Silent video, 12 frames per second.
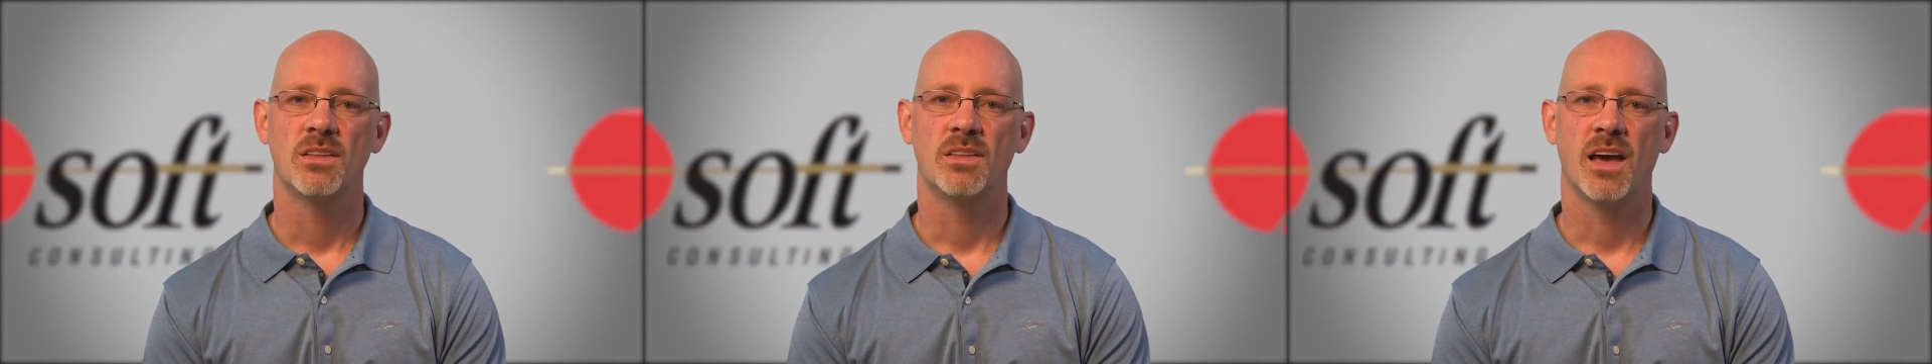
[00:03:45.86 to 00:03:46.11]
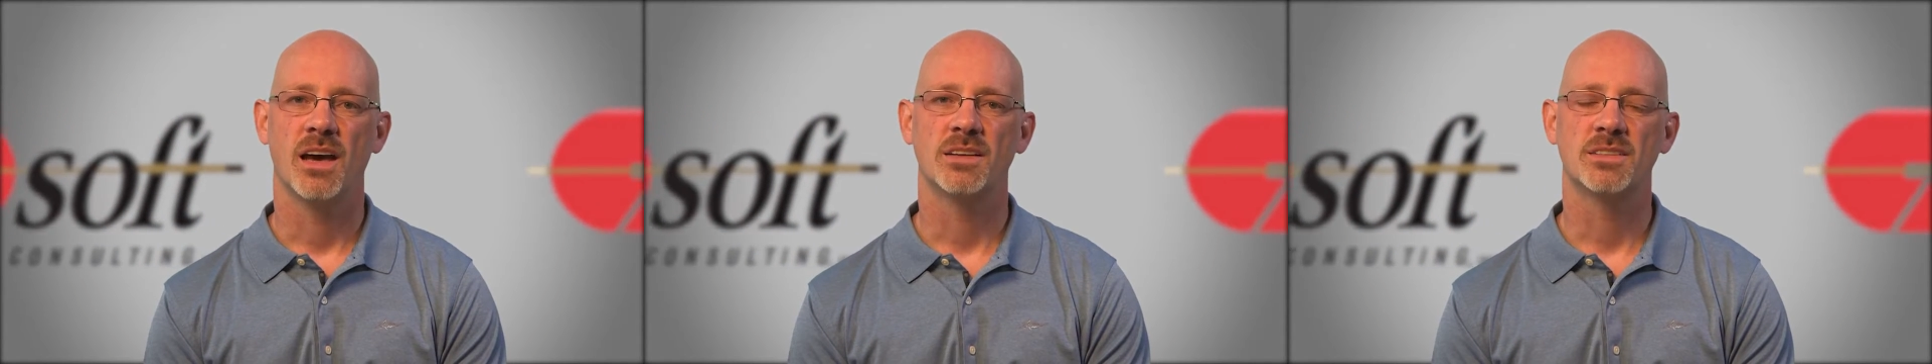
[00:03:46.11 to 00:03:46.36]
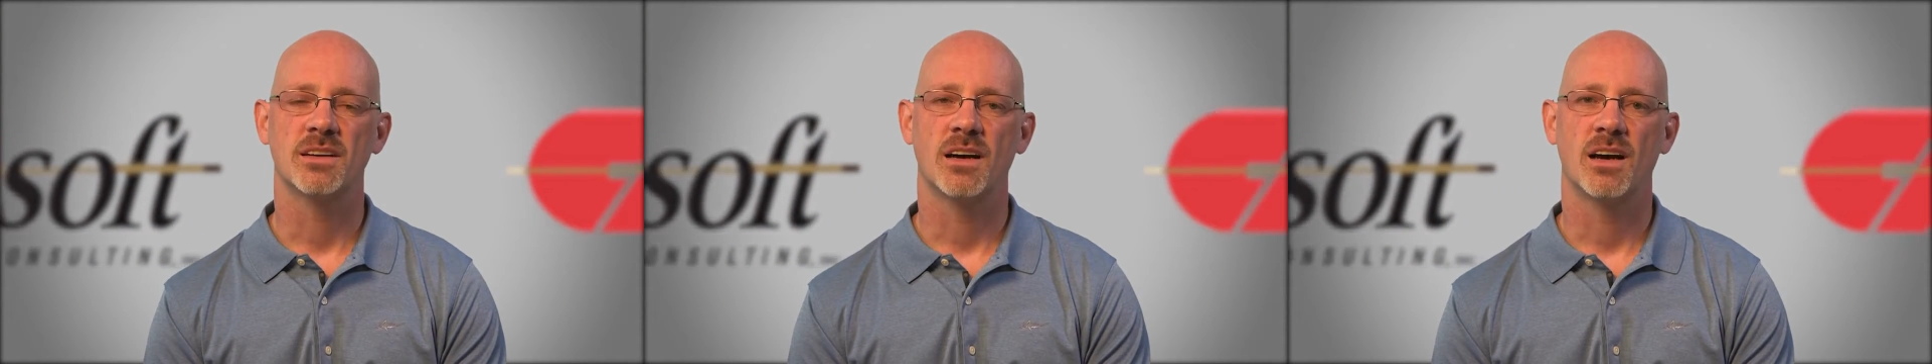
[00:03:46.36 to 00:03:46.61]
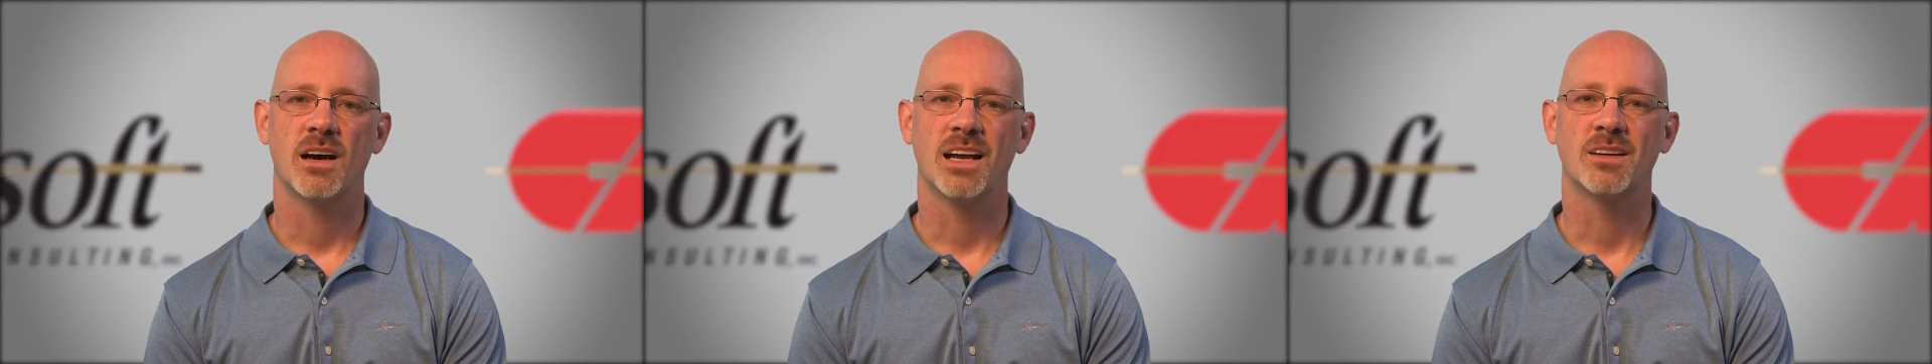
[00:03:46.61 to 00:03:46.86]
that
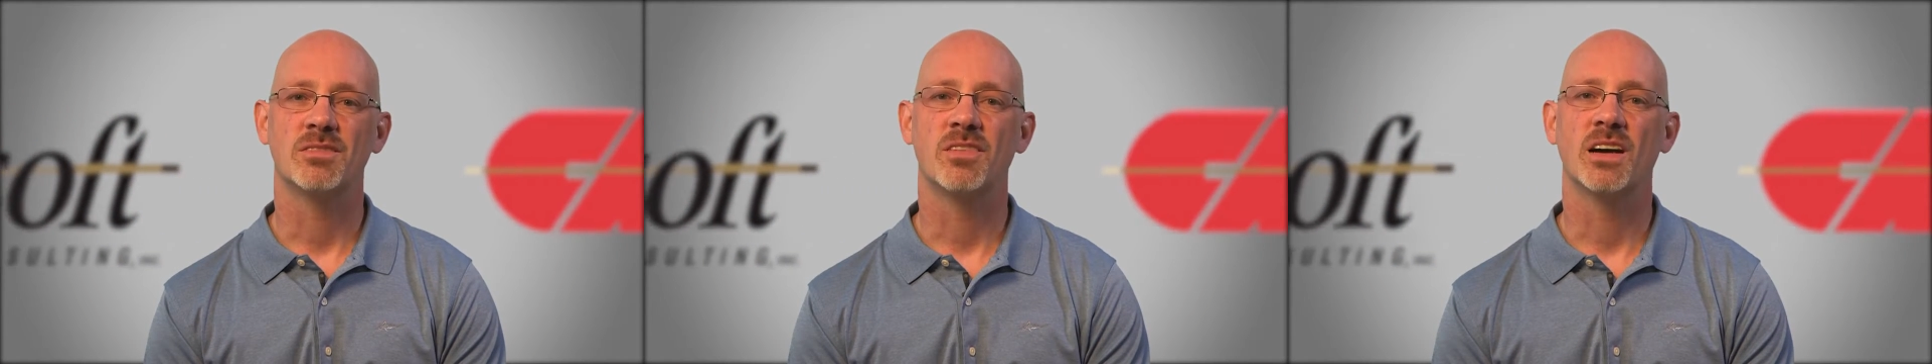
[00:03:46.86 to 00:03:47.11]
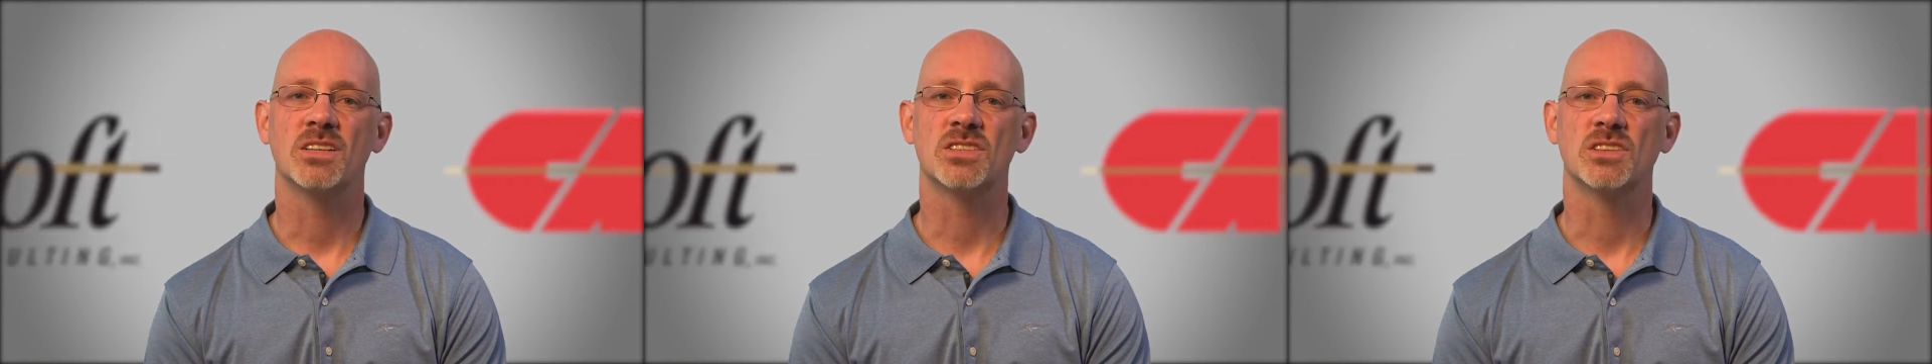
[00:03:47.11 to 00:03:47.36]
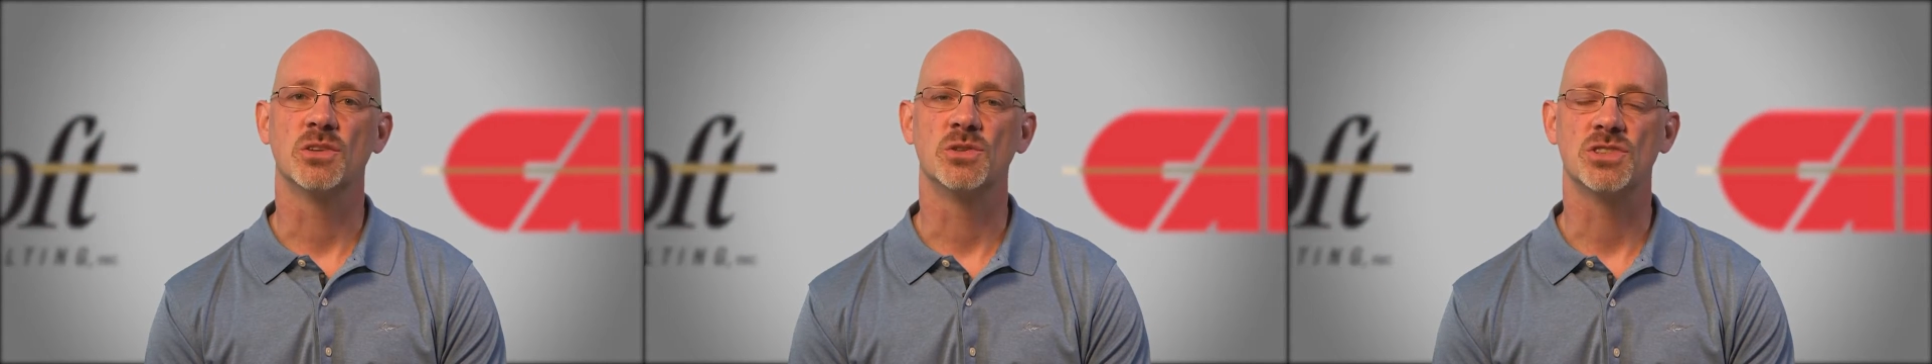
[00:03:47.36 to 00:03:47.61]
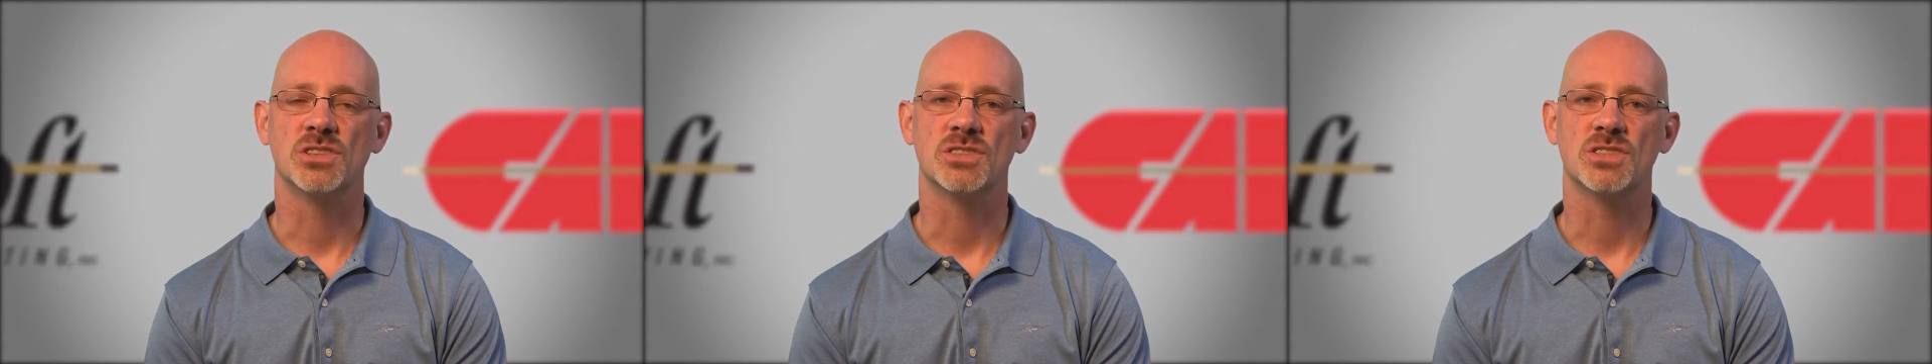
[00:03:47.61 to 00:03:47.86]
I can find
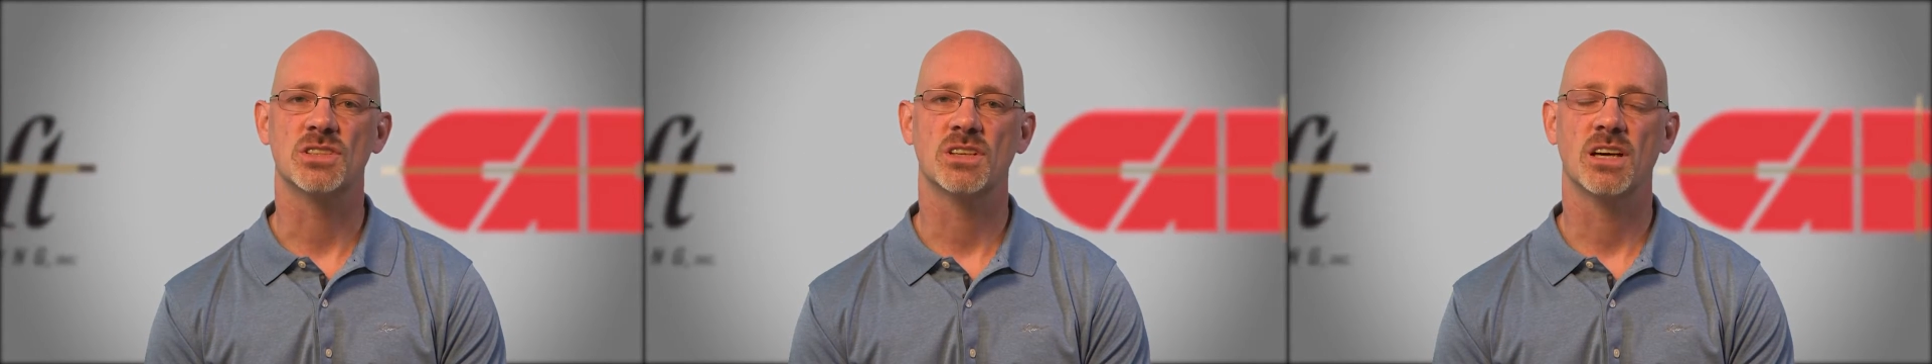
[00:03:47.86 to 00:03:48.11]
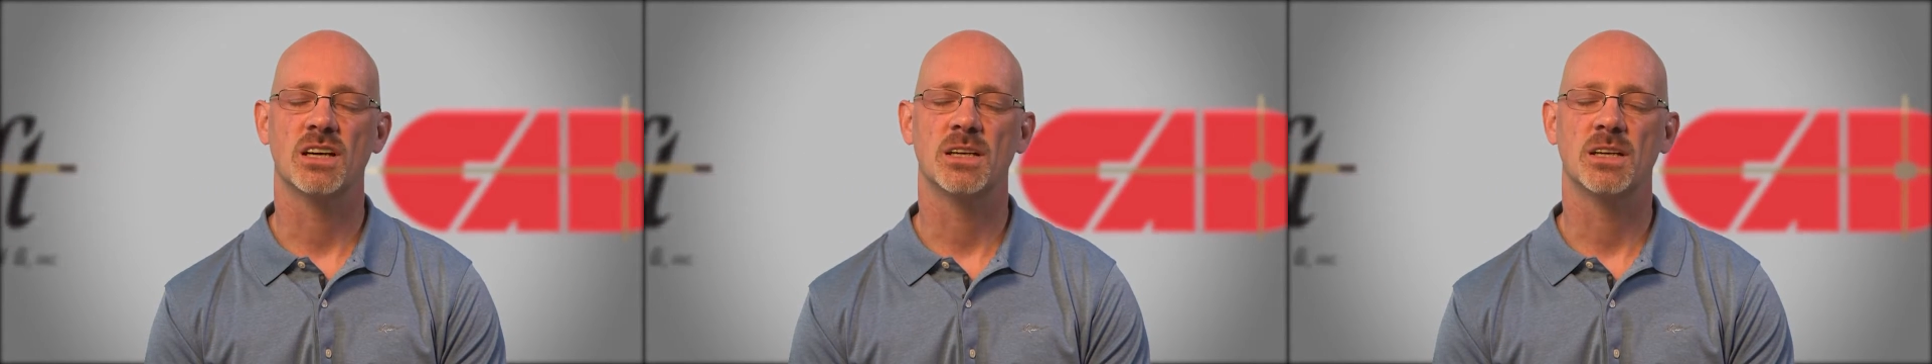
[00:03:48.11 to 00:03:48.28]
solutions.